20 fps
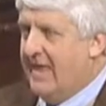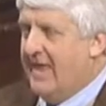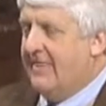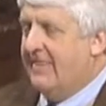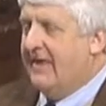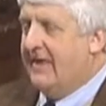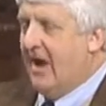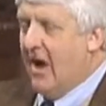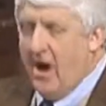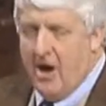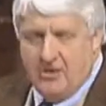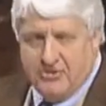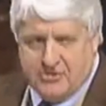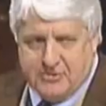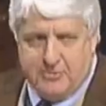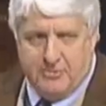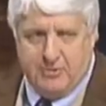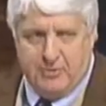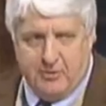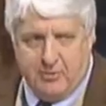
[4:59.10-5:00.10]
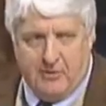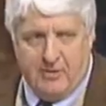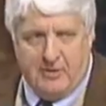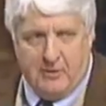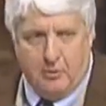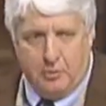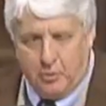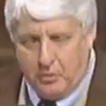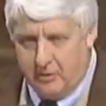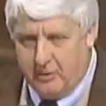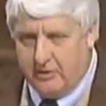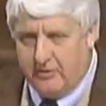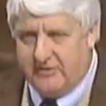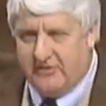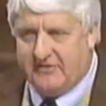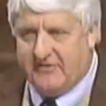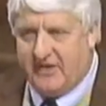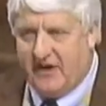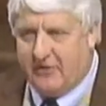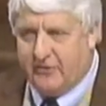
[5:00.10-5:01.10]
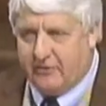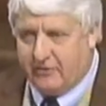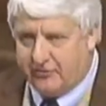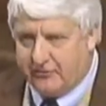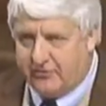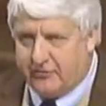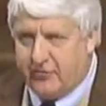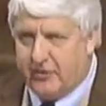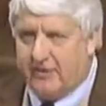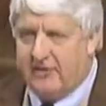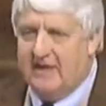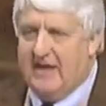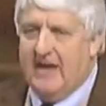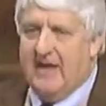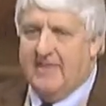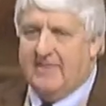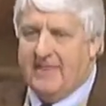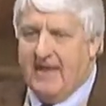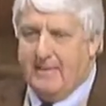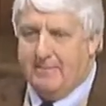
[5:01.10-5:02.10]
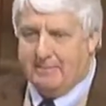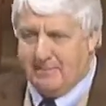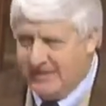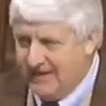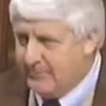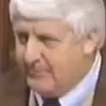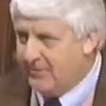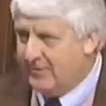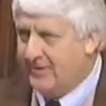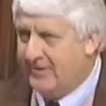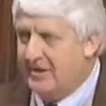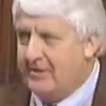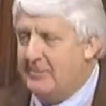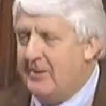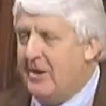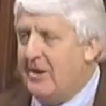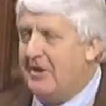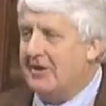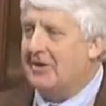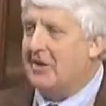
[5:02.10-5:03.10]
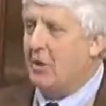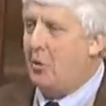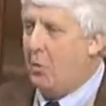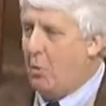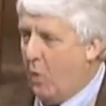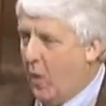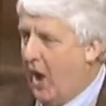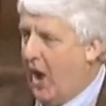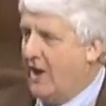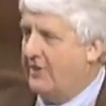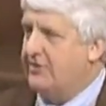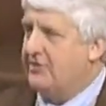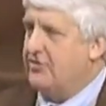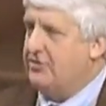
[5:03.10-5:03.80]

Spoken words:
The entrepreneurial world has understood that people in America want